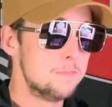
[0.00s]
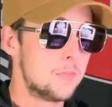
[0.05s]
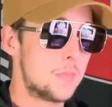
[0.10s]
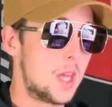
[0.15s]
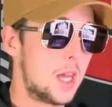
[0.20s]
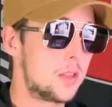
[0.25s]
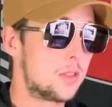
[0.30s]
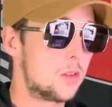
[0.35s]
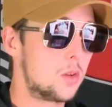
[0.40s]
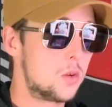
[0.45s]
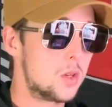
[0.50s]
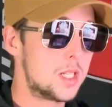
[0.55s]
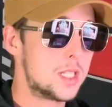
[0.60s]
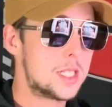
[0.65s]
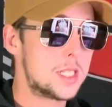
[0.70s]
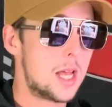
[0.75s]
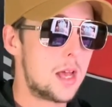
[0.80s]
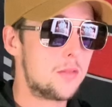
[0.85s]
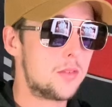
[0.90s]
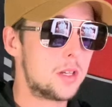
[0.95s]
at
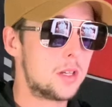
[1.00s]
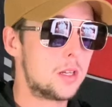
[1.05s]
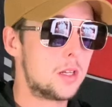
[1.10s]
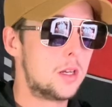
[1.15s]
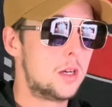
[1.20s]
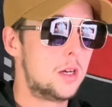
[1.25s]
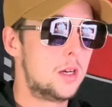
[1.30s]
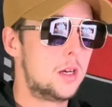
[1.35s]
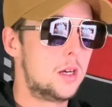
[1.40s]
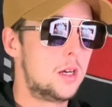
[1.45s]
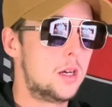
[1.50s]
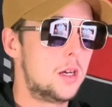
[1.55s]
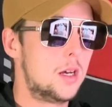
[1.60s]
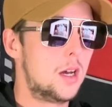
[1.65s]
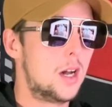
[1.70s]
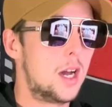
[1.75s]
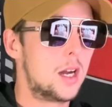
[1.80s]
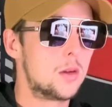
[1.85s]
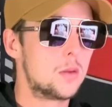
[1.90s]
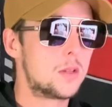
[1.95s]
37,
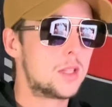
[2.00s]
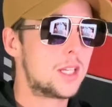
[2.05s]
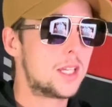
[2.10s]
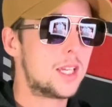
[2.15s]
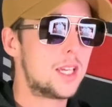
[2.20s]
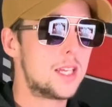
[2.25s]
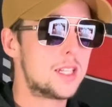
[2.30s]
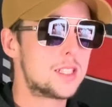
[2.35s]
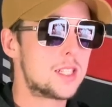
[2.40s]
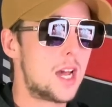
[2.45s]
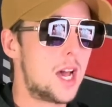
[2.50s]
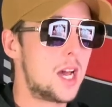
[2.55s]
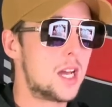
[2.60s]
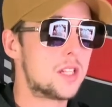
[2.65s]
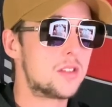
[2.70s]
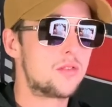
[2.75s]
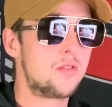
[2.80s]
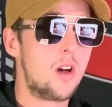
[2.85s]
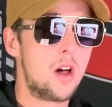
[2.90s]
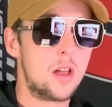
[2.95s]
I don't think he has the
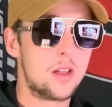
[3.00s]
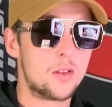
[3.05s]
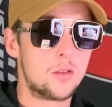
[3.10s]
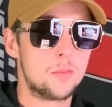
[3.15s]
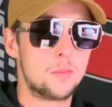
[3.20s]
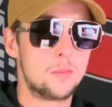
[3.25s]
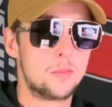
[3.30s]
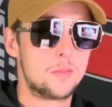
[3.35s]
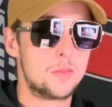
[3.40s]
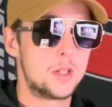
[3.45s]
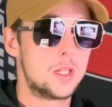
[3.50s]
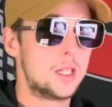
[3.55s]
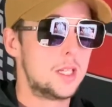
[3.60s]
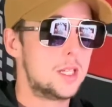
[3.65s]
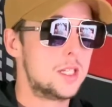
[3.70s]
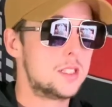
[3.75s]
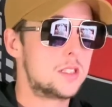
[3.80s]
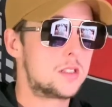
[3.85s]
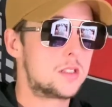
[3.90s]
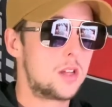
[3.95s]
highest volume.
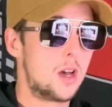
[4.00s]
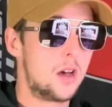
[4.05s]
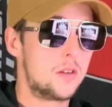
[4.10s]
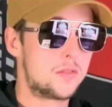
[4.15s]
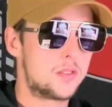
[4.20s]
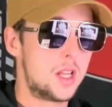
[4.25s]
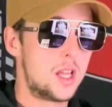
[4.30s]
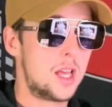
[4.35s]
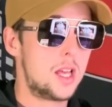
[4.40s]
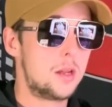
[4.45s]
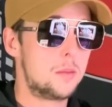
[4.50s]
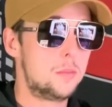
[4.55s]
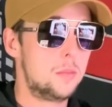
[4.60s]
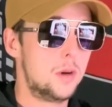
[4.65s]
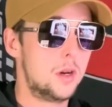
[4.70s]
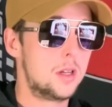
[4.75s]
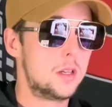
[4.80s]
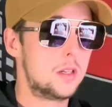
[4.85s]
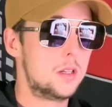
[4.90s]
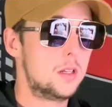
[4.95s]
He's tough to hit,
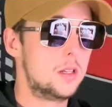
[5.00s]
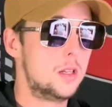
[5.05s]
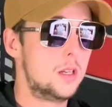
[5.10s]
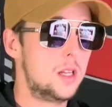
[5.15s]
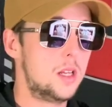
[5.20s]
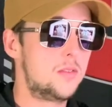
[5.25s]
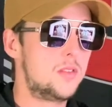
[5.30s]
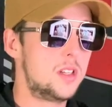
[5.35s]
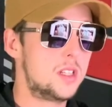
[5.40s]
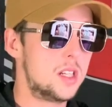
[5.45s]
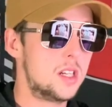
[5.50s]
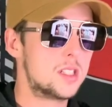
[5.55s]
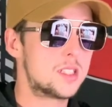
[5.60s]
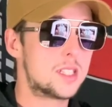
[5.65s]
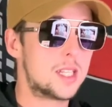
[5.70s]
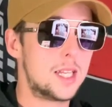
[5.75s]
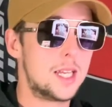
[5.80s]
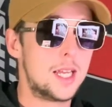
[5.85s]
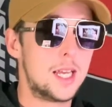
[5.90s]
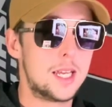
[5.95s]
but if he does
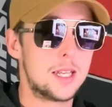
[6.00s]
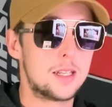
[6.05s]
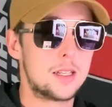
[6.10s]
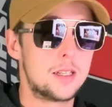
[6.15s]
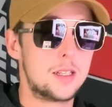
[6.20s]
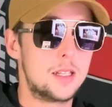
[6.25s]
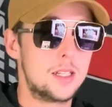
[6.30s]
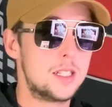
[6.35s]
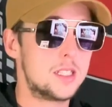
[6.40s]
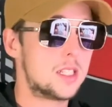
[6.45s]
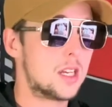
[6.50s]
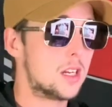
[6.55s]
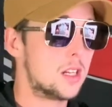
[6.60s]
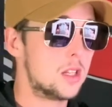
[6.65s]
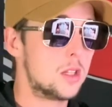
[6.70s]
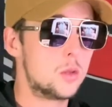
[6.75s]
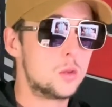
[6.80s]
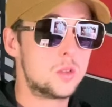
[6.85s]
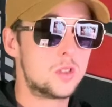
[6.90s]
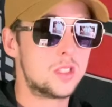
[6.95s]
get hit, he's going to
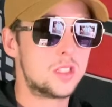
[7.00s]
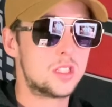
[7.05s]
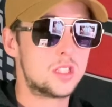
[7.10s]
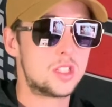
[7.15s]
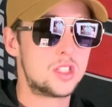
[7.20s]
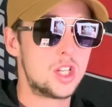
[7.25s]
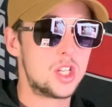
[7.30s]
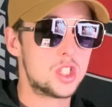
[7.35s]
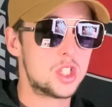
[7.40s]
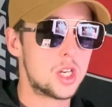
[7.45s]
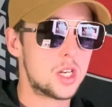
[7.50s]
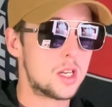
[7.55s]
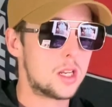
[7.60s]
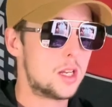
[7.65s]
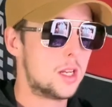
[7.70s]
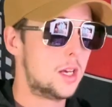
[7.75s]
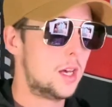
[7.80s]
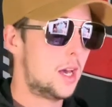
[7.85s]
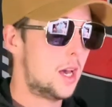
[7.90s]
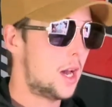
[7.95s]
lose the decision.
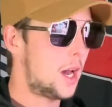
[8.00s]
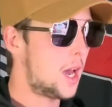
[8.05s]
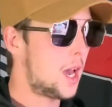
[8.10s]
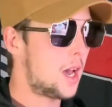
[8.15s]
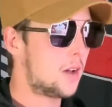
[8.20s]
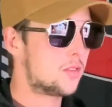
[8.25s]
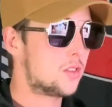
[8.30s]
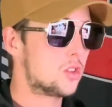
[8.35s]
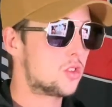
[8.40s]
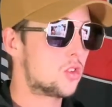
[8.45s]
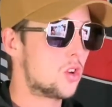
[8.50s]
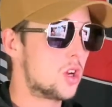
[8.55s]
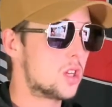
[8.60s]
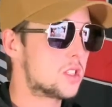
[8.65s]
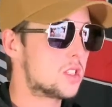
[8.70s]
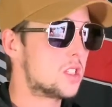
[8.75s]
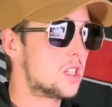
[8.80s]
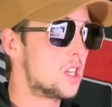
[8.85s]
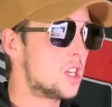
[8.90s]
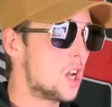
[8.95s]
I have to
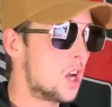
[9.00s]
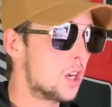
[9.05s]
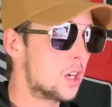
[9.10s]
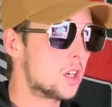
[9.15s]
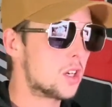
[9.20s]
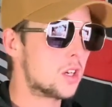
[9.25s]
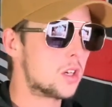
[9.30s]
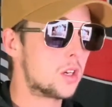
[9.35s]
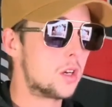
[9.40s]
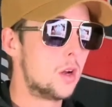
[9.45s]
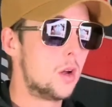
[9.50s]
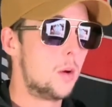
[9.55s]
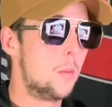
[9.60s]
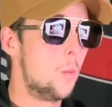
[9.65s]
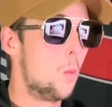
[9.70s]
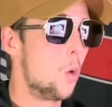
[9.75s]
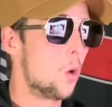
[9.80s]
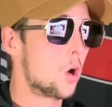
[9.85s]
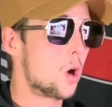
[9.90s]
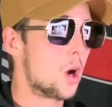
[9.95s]
trust the younger,
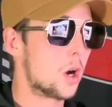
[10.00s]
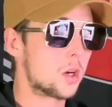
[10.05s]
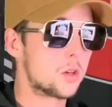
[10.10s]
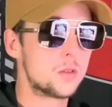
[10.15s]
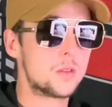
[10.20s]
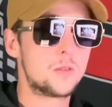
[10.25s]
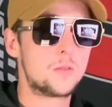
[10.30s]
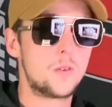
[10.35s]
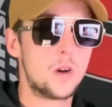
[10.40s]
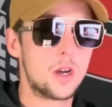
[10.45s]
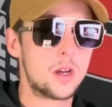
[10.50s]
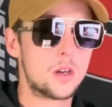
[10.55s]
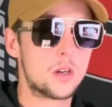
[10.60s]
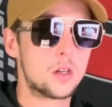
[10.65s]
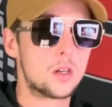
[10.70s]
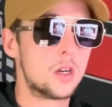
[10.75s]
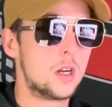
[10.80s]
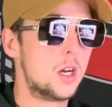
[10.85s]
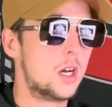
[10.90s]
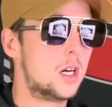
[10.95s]
more hungry
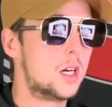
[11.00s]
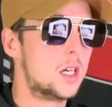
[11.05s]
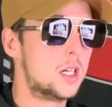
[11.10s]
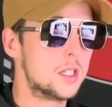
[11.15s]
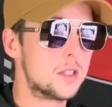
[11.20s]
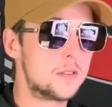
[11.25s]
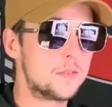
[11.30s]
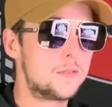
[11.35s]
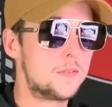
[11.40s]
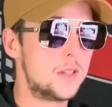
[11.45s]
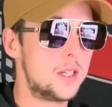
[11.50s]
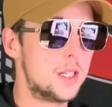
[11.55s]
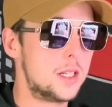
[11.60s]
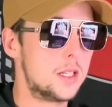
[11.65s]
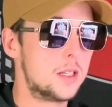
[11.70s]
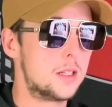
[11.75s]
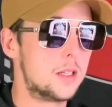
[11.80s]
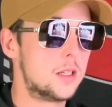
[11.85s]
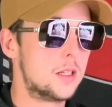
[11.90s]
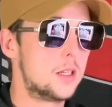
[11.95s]
fighter,
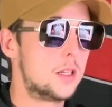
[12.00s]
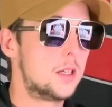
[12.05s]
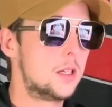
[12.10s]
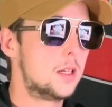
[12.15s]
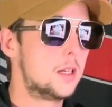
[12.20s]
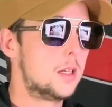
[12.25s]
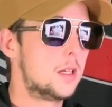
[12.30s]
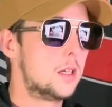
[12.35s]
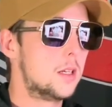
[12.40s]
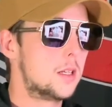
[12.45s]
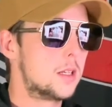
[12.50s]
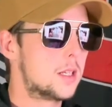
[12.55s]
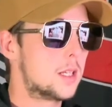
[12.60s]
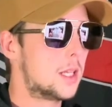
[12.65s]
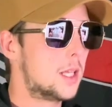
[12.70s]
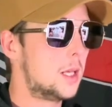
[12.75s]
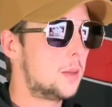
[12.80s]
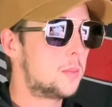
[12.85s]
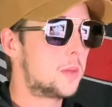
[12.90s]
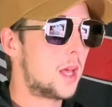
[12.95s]
undefeated, to
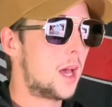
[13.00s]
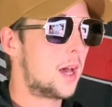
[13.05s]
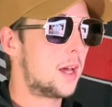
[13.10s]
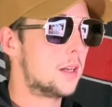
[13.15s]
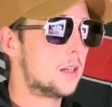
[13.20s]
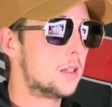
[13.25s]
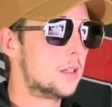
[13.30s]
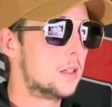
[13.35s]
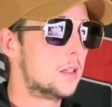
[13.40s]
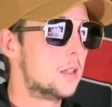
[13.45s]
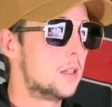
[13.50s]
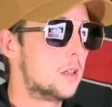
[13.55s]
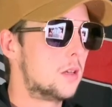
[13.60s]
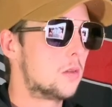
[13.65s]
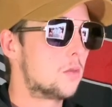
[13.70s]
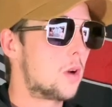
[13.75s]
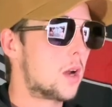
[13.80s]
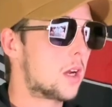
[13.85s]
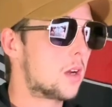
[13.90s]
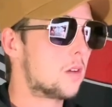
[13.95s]
keep that
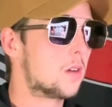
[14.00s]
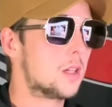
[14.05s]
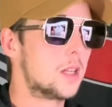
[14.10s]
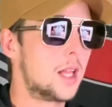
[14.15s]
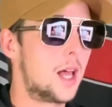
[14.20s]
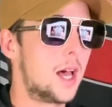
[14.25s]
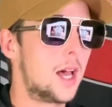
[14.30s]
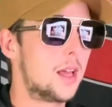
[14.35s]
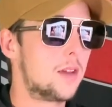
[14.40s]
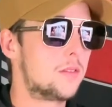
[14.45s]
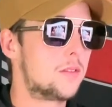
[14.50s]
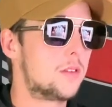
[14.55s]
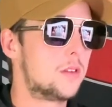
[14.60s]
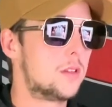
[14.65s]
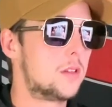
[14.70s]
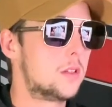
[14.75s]
record alive.